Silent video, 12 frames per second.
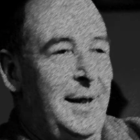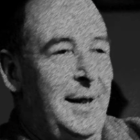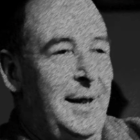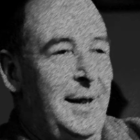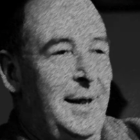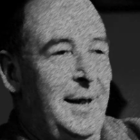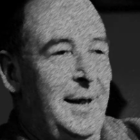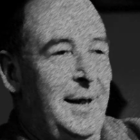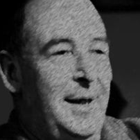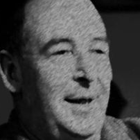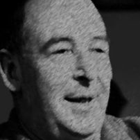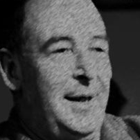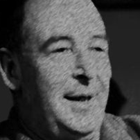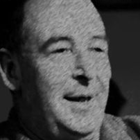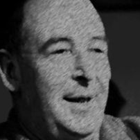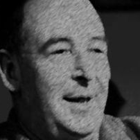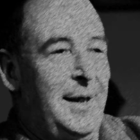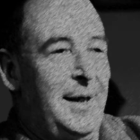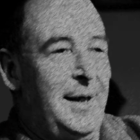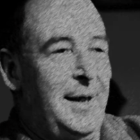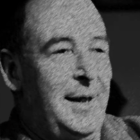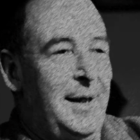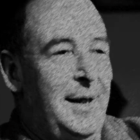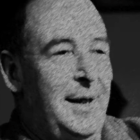
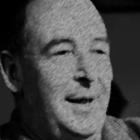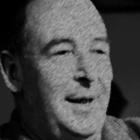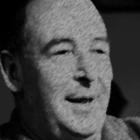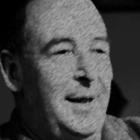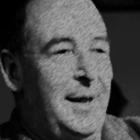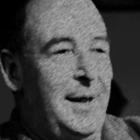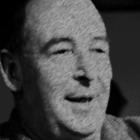[no speech]